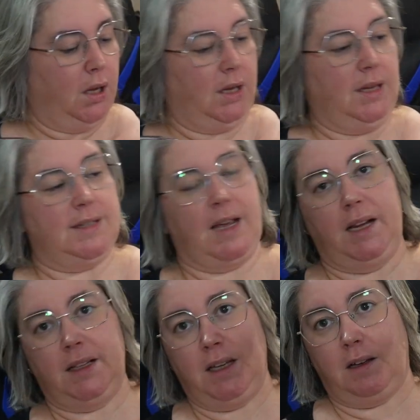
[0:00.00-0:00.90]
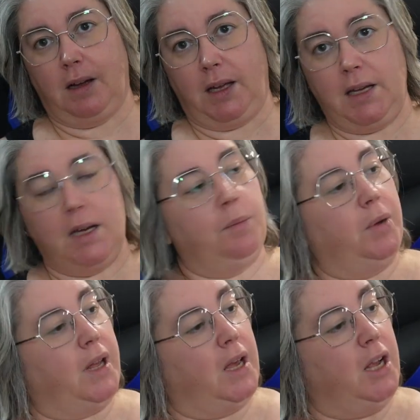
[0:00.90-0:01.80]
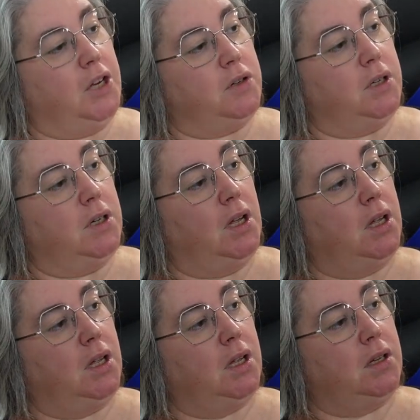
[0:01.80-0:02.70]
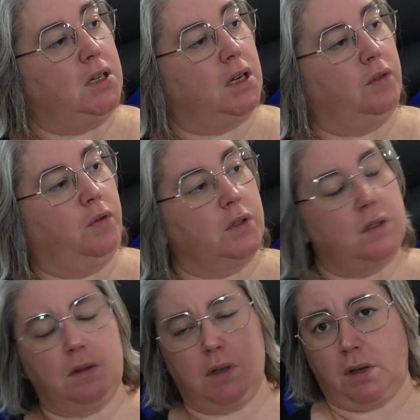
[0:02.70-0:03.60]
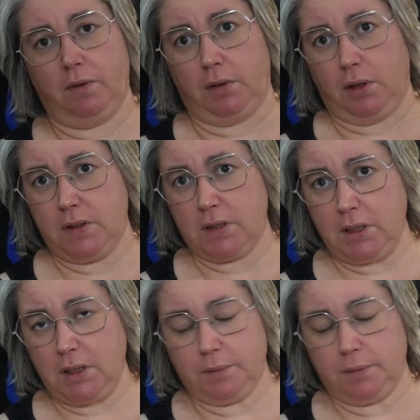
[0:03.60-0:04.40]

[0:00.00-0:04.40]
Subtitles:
is Alien Clay by Adrian Tchaikovsky,